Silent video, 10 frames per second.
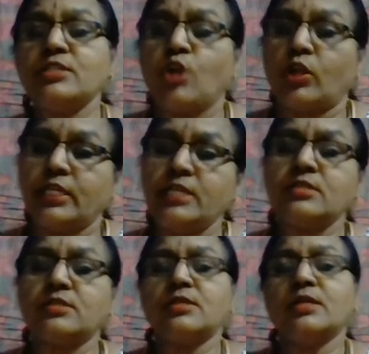
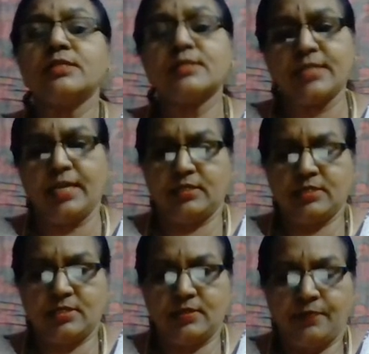northeast
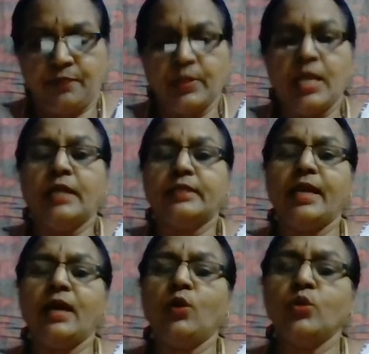states. There
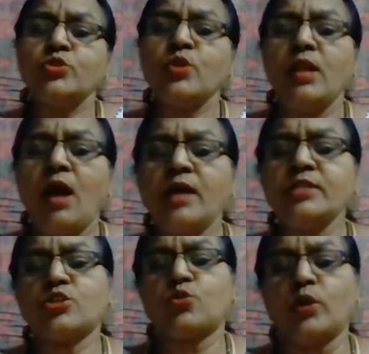are also
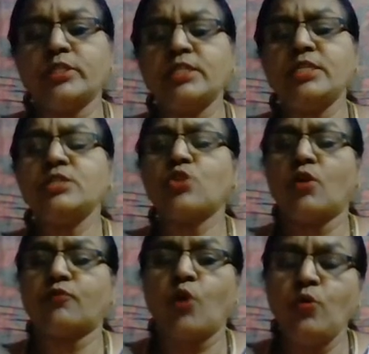large quantities
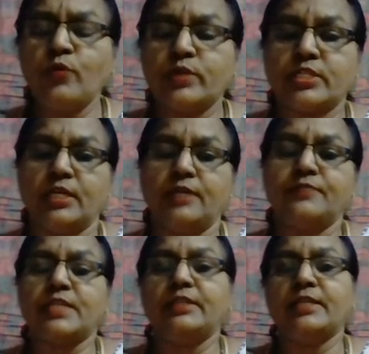of coal reserves
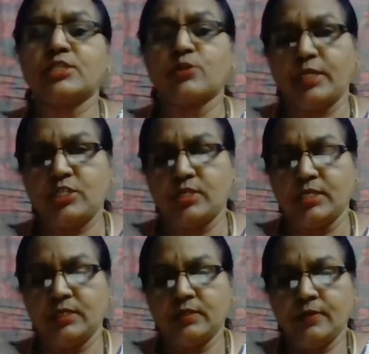in this
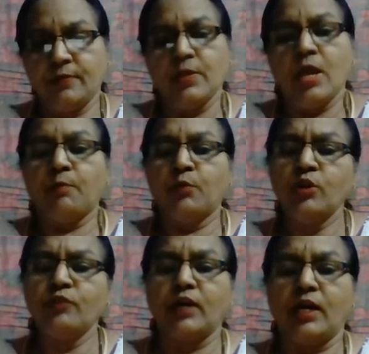region.
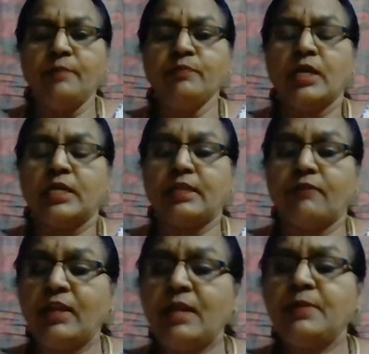Moreover, the
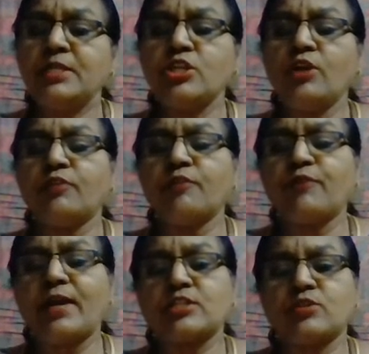availability of
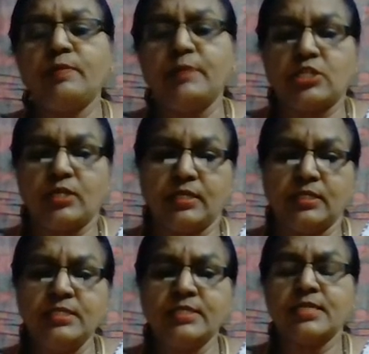refractory
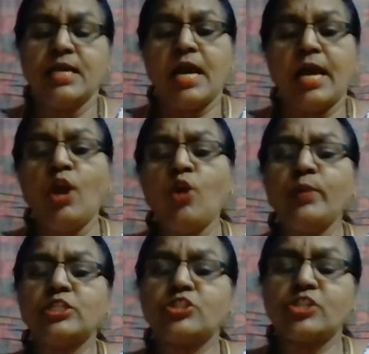materials along
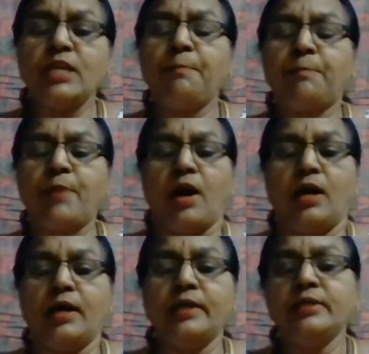with cheap
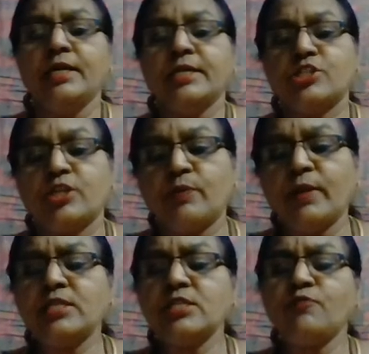power
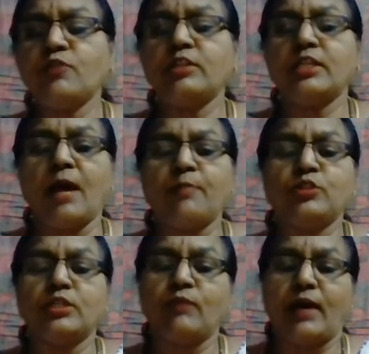generated from the
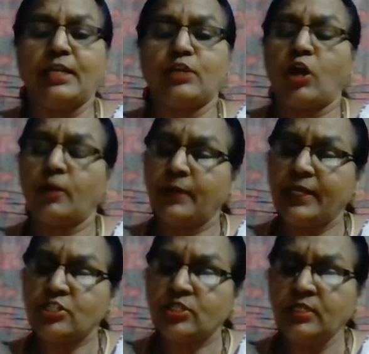Damodar Valley
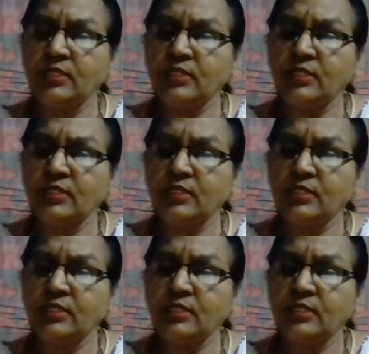Corporation